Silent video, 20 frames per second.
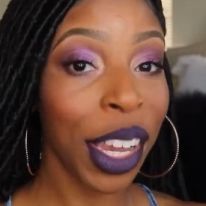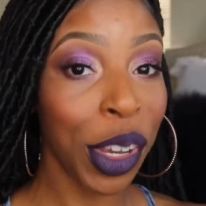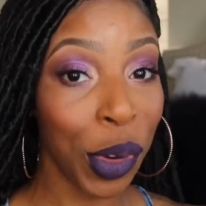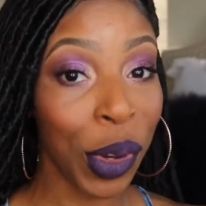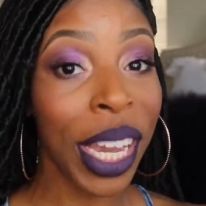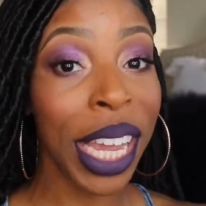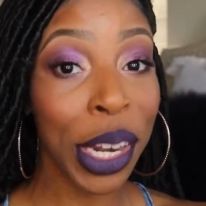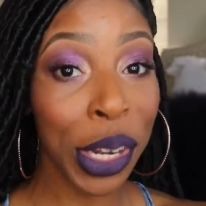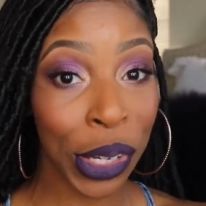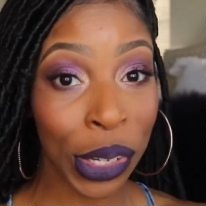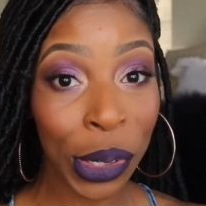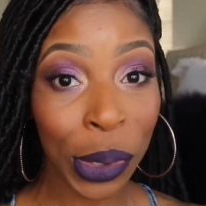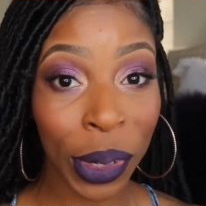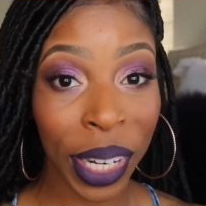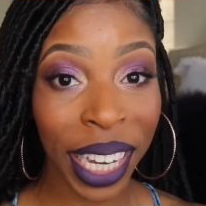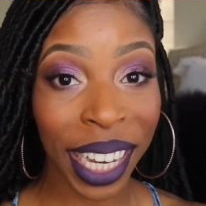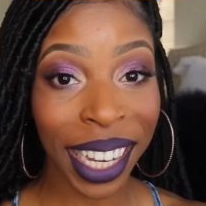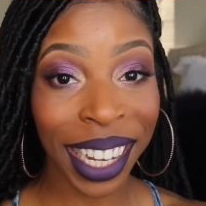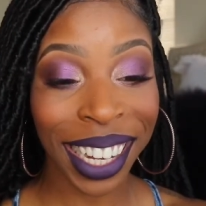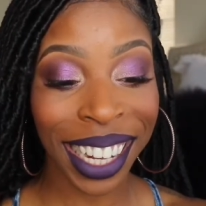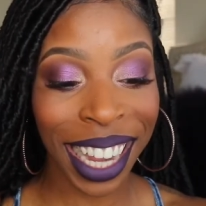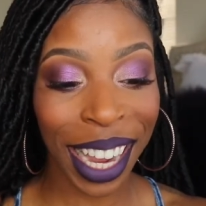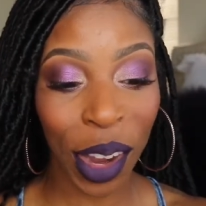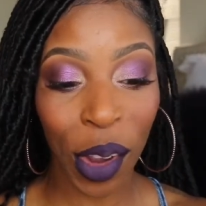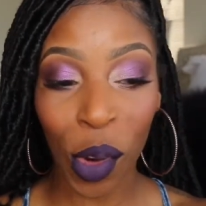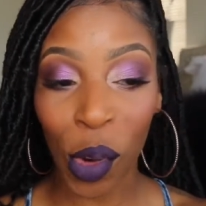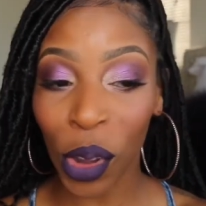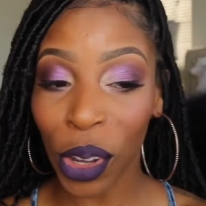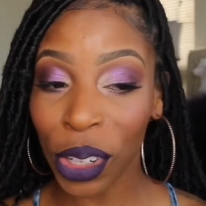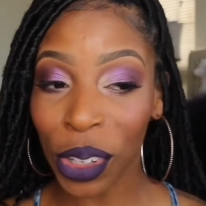You can do it.
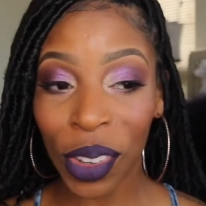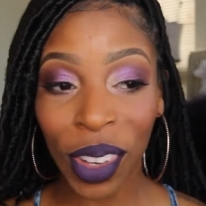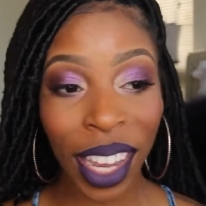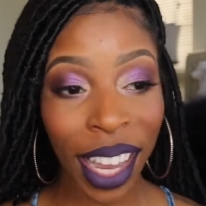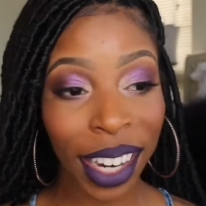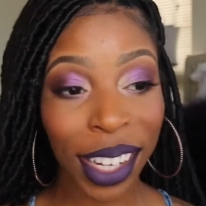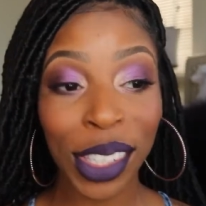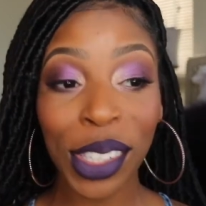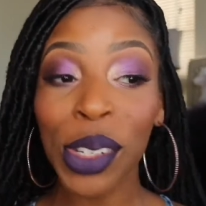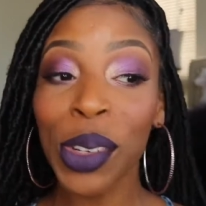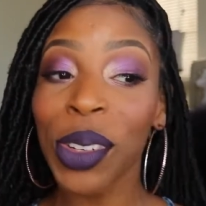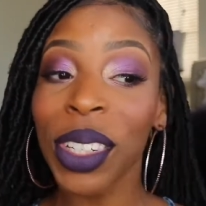Like, all you gotta do